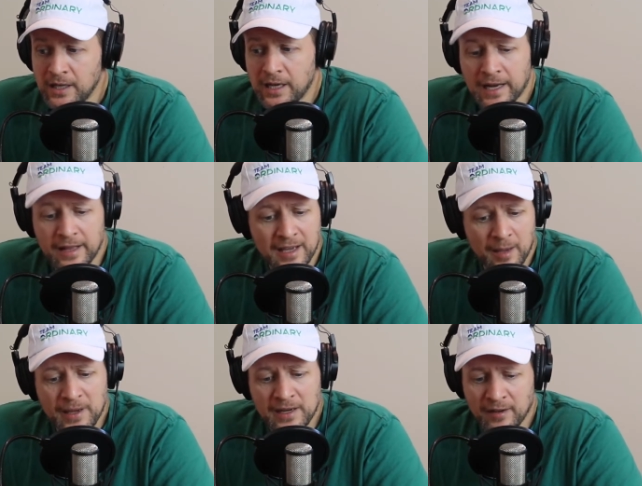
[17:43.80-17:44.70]
And I think
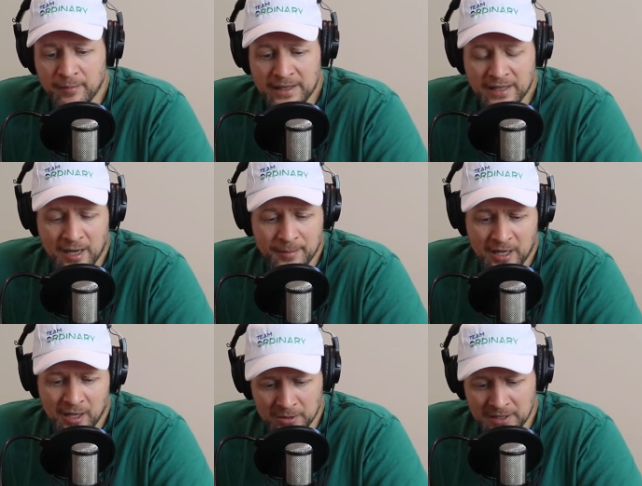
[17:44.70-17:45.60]
I've made the comment a
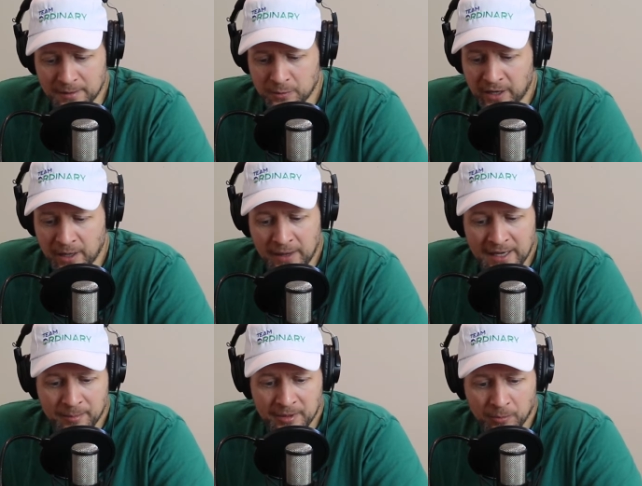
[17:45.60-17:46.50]
couple times where I
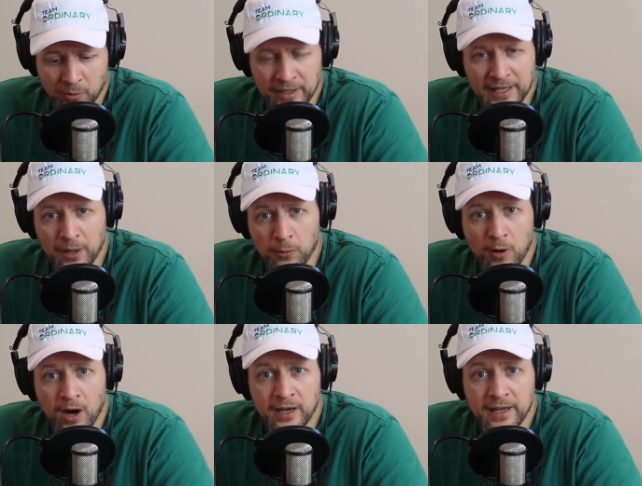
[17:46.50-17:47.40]
wake up in the morning and I
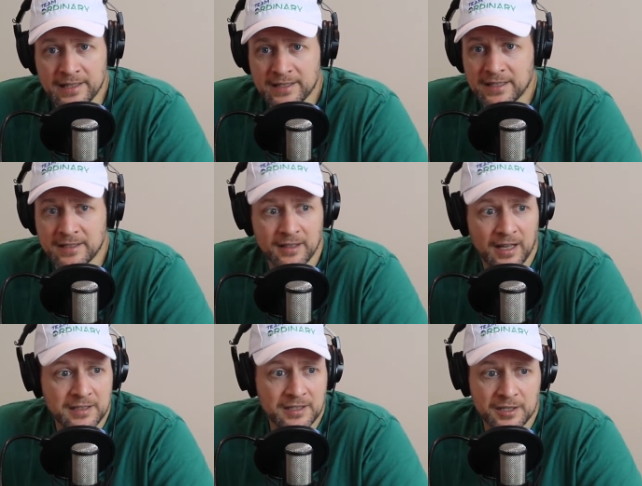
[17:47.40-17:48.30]
walk at 6
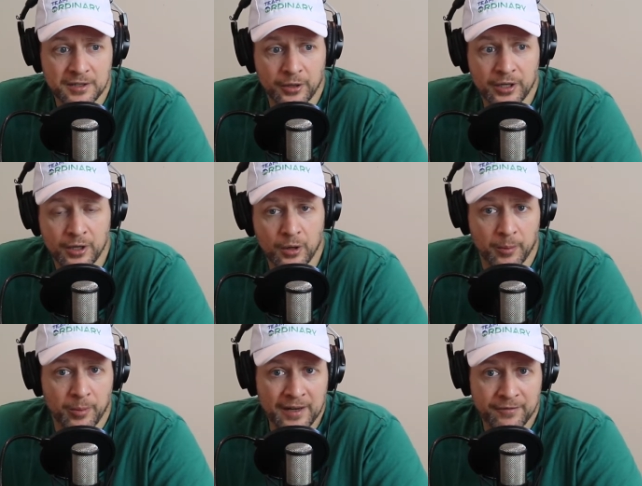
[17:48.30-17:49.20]
o'clock, 6:30 to go
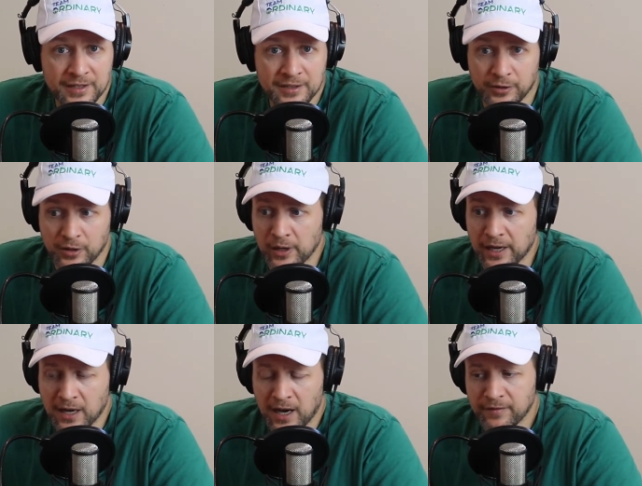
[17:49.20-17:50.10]
to breakfast or to go
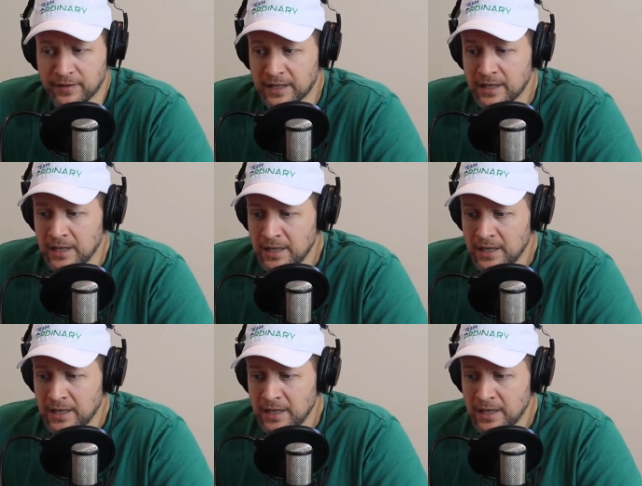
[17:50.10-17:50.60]
get coffee.